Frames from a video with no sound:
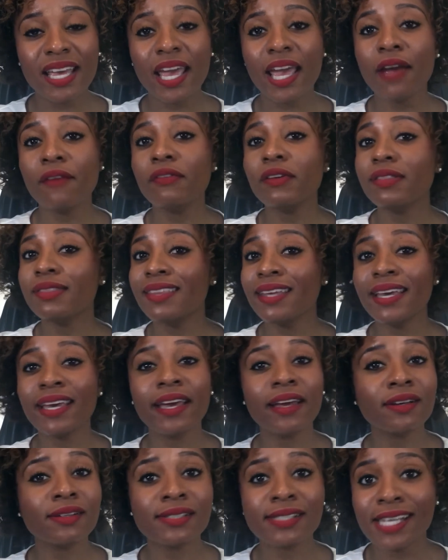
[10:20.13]
everything
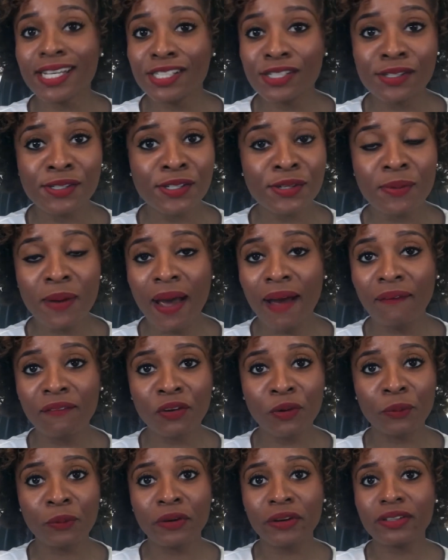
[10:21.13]
else that you do
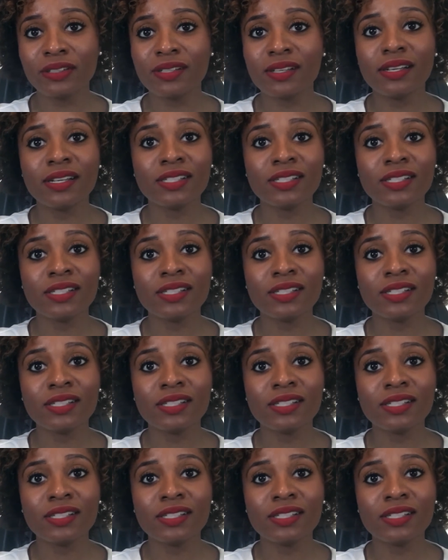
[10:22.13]
afterwards